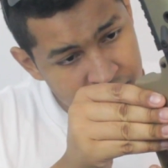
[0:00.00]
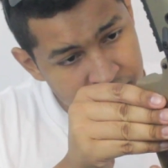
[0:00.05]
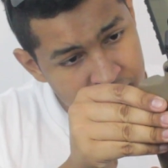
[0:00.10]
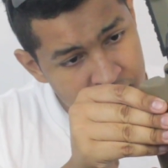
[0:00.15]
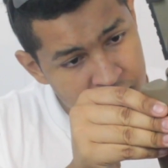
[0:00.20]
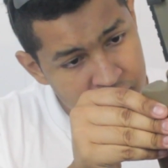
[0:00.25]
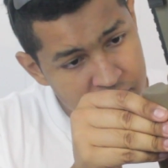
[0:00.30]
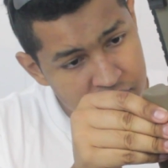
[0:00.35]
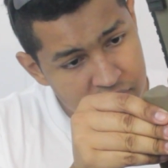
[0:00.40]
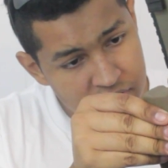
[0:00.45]

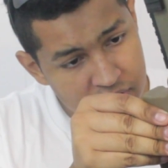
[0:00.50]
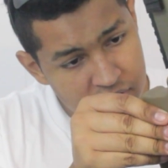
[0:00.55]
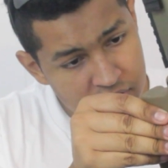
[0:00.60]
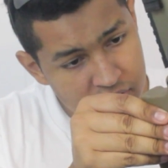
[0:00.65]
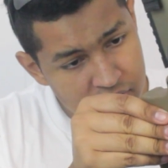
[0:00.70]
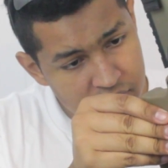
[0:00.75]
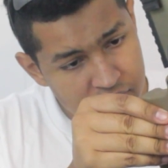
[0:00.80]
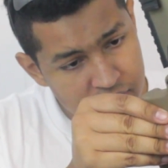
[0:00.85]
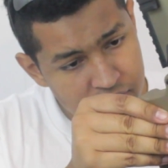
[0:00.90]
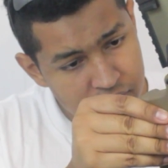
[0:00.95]
Feels a
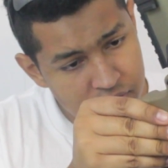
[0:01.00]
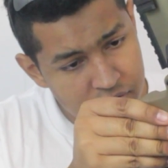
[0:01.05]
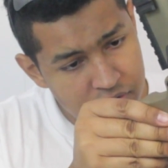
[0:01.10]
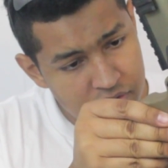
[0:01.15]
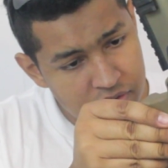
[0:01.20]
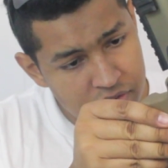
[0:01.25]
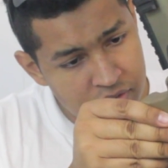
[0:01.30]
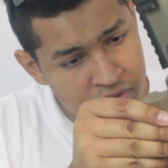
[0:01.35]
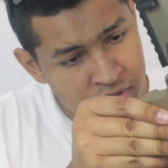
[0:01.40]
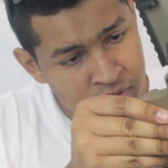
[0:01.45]

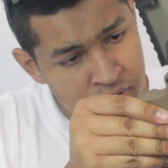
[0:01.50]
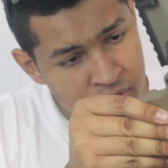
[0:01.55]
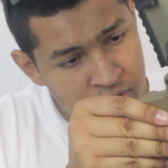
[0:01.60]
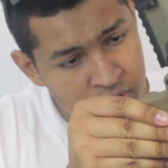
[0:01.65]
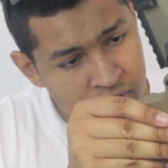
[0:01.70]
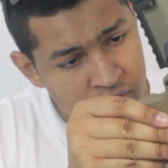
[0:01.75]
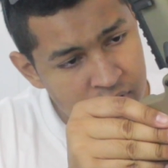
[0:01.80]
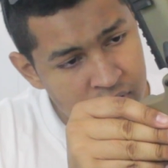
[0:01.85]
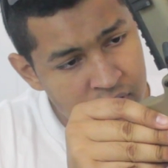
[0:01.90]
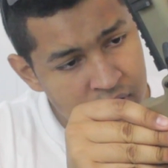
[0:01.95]
little,
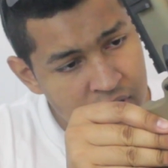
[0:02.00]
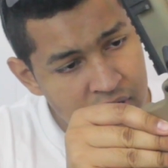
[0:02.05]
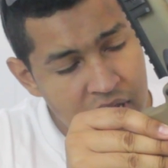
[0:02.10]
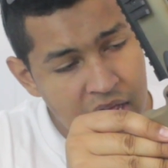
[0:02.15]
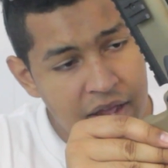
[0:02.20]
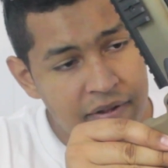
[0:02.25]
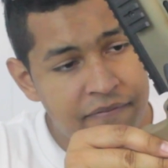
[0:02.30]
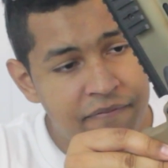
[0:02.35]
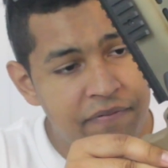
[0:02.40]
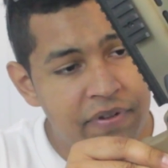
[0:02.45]

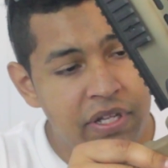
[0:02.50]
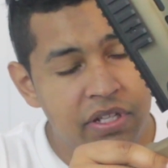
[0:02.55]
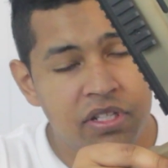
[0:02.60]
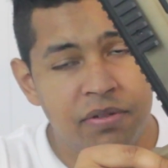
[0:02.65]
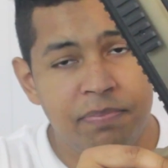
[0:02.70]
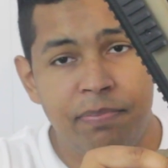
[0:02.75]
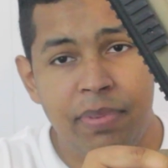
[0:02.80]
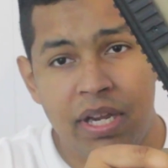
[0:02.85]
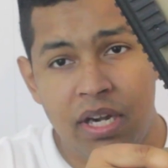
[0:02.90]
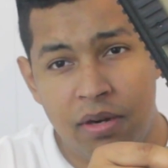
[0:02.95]
I
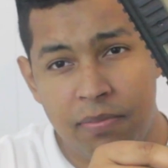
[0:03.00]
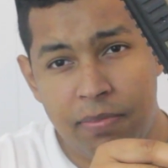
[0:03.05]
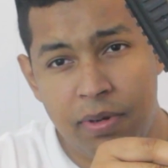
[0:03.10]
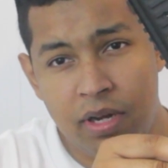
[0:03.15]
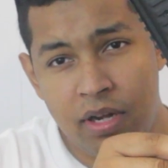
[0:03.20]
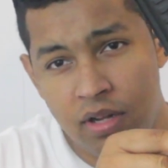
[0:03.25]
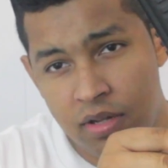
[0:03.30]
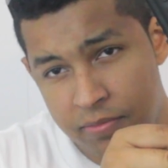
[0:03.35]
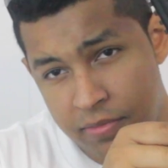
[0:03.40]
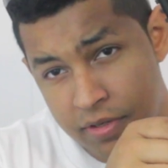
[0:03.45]
felt better
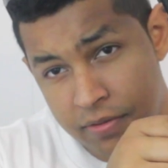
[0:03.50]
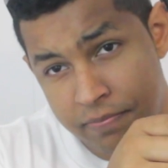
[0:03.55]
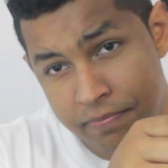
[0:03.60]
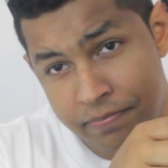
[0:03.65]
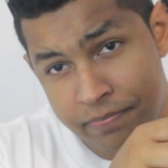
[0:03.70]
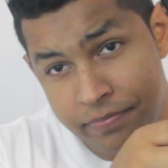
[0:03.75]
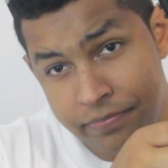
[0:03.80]
polymer.